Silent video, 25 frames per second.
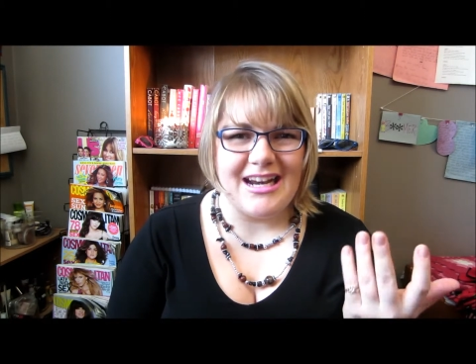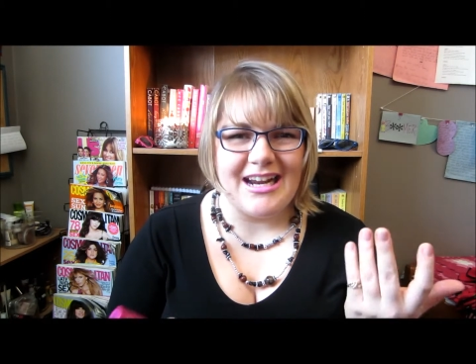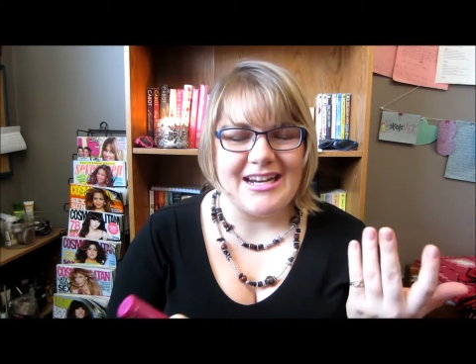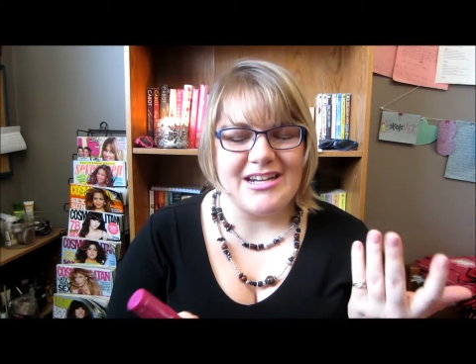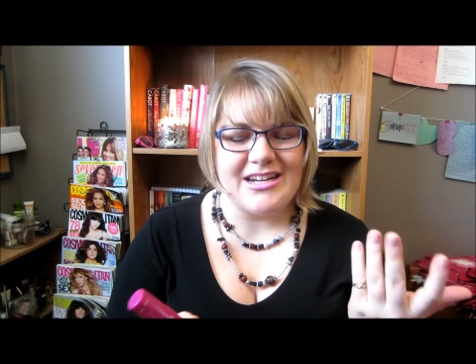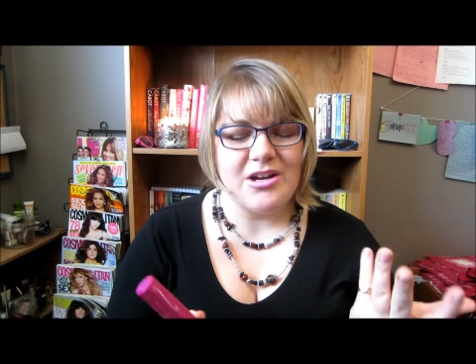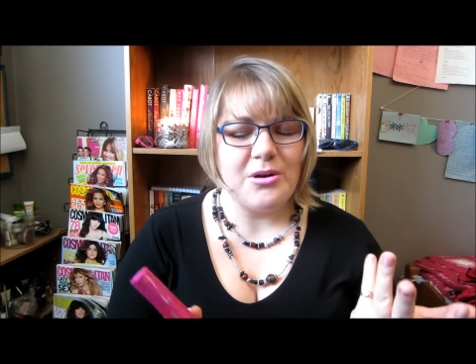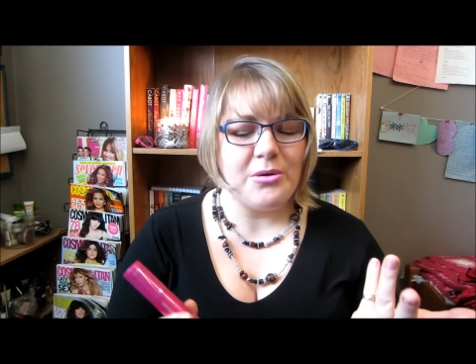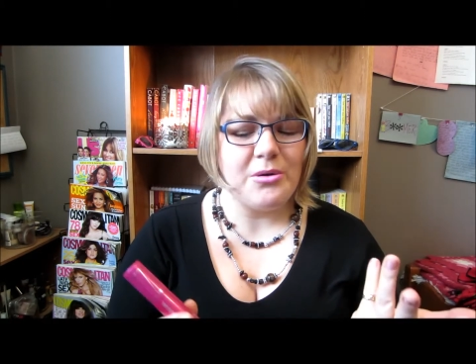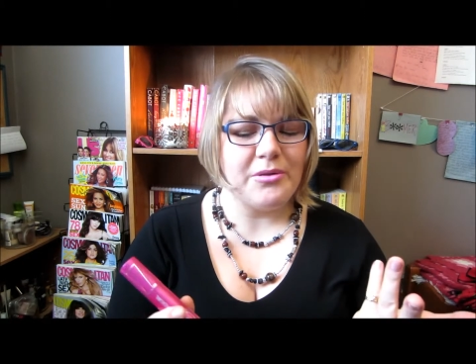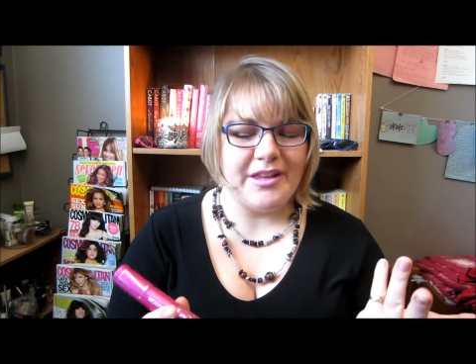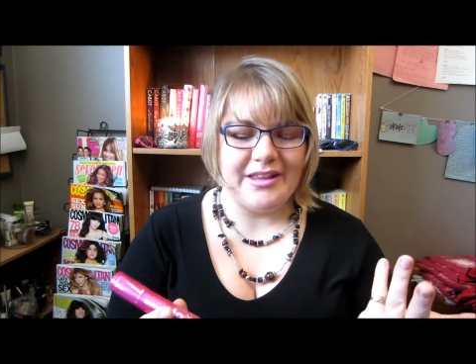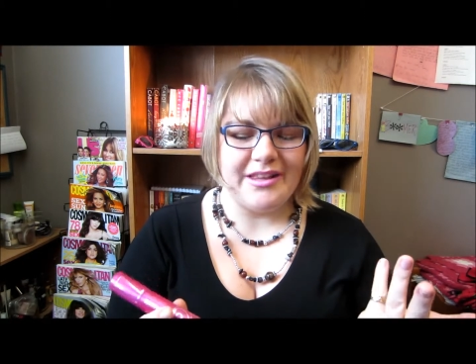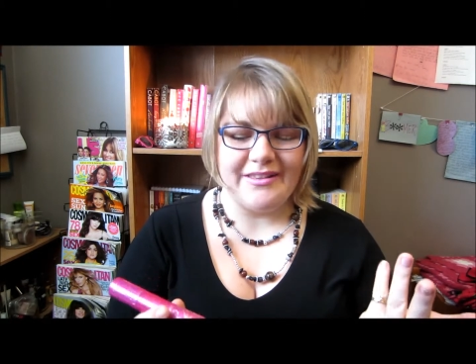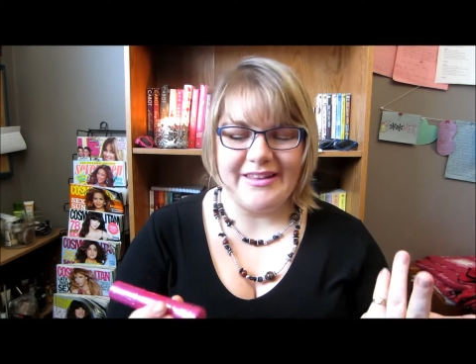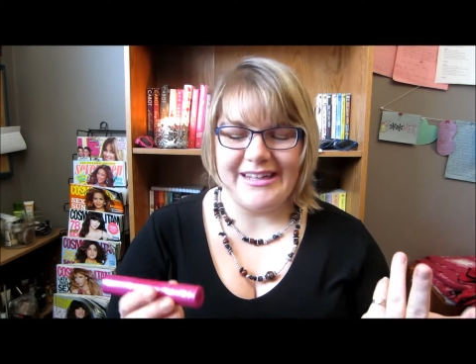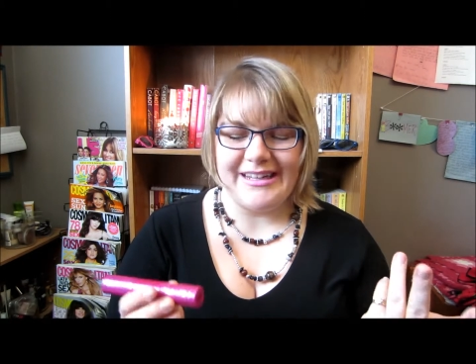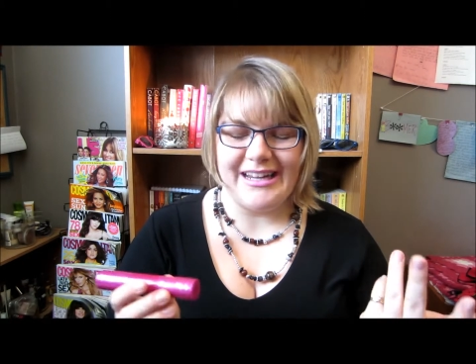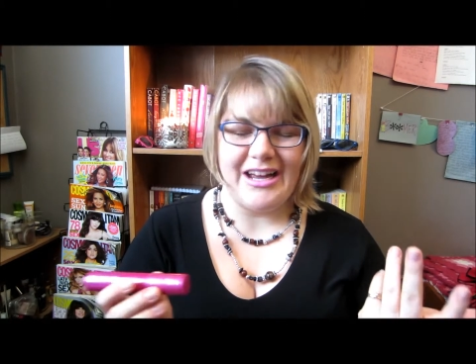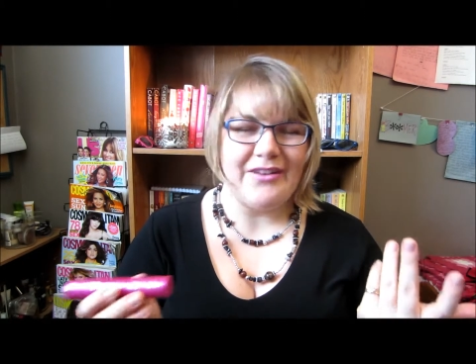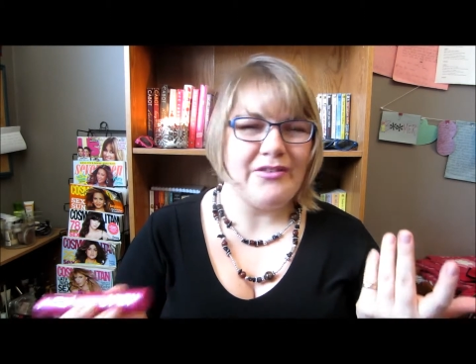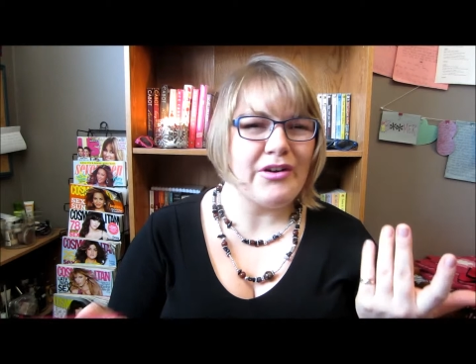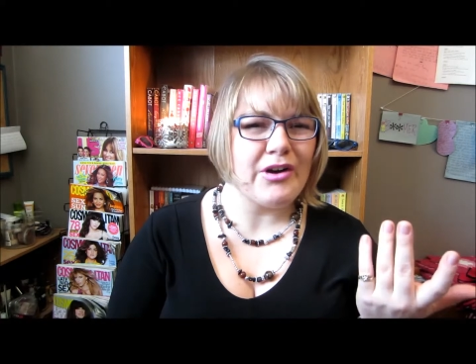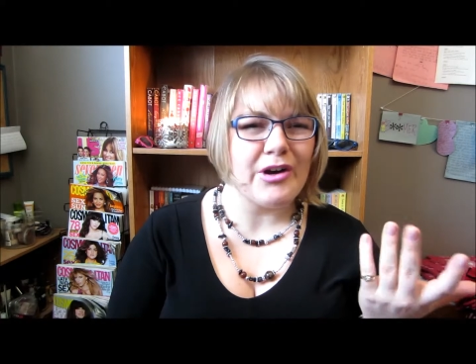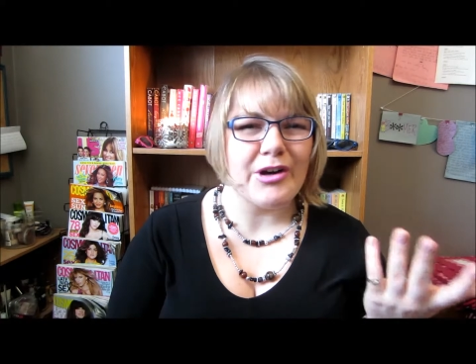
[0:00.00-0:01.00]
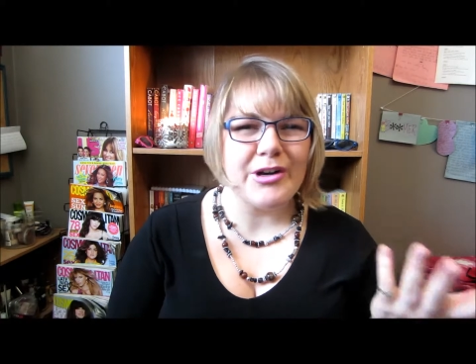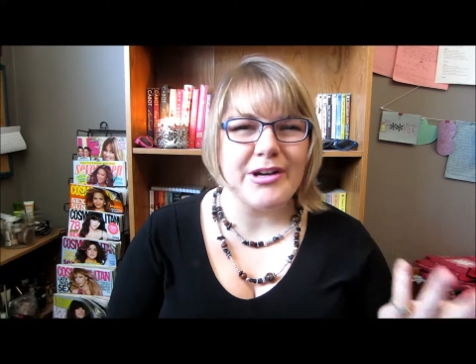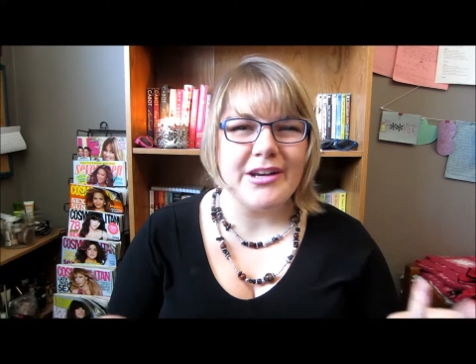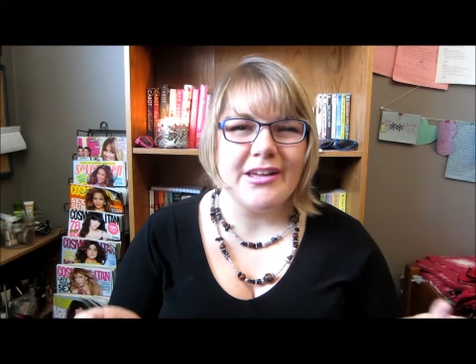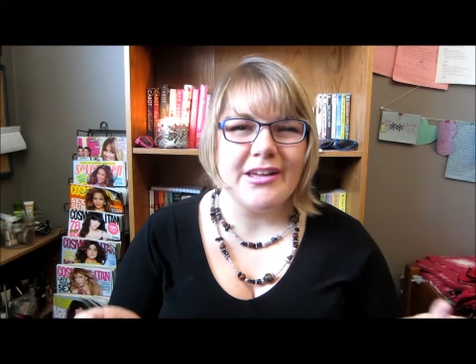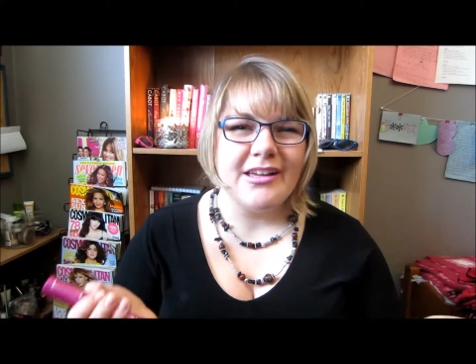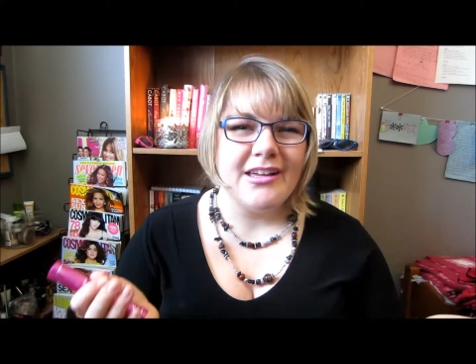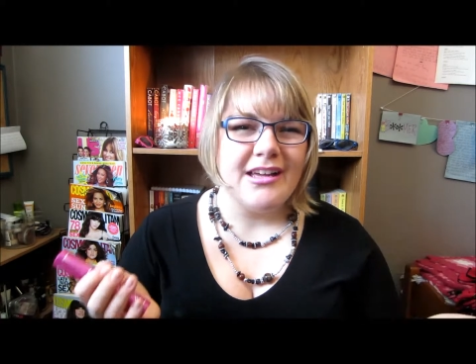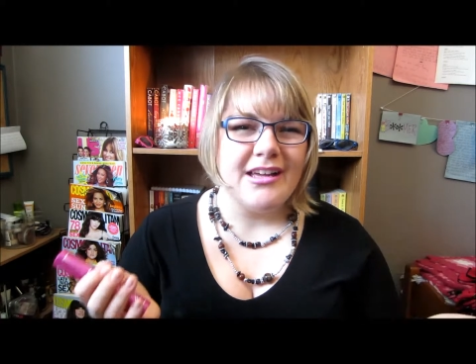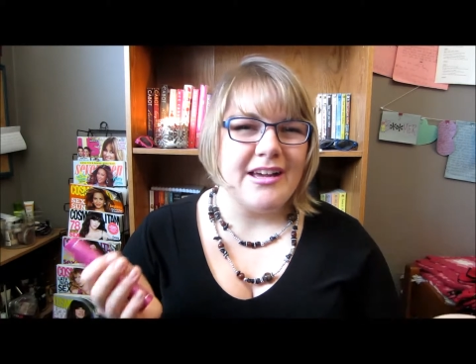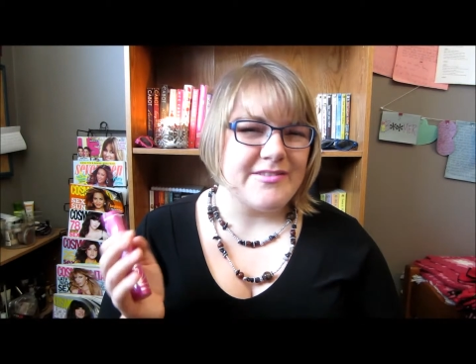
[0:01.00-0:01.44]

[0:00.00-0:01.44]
I know that like I've